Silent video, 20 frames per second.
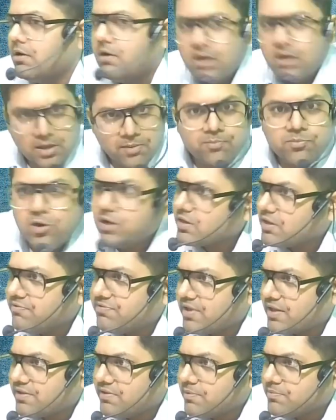Employer gives
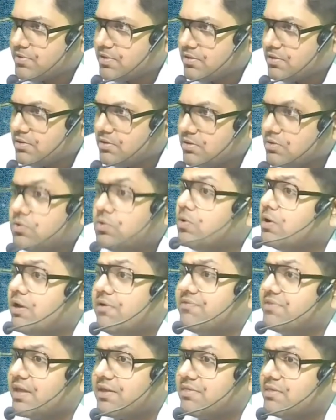exemption. Who
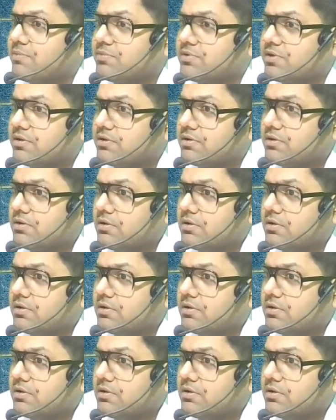gives exemption?